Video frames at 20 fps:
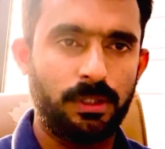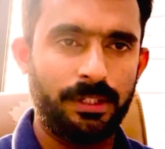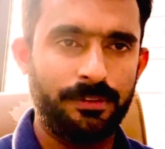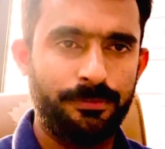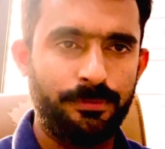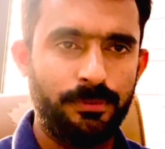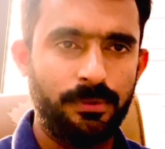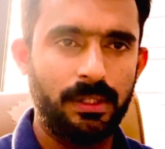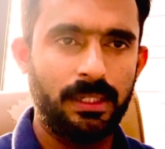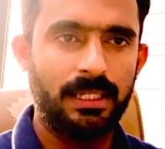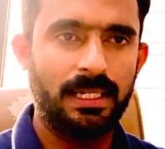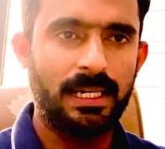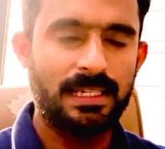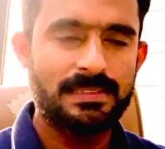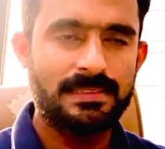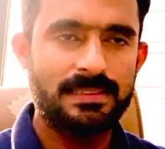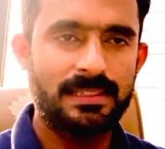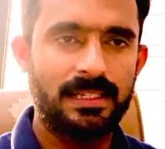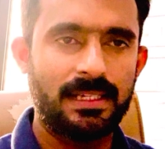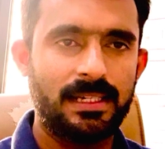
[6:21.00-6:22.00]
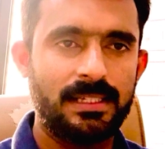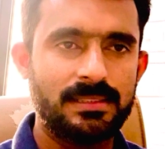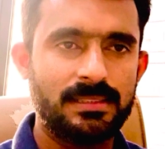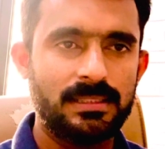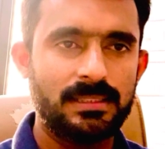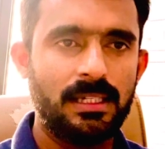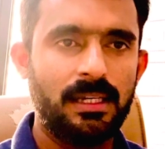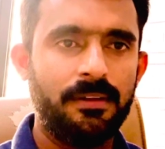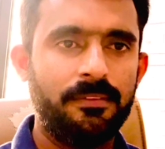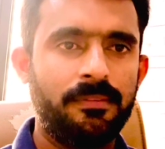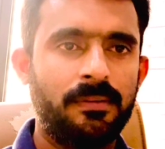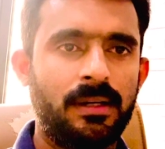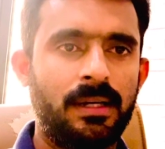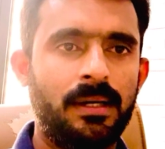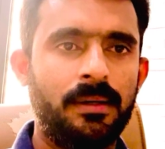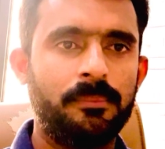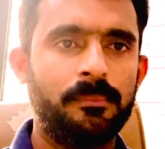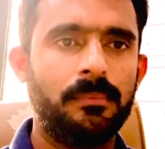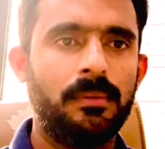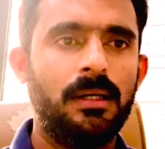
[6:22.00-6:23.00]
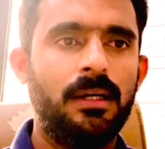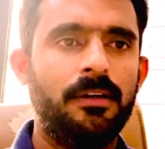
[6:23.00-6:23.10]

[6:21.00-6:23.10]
your tax year is from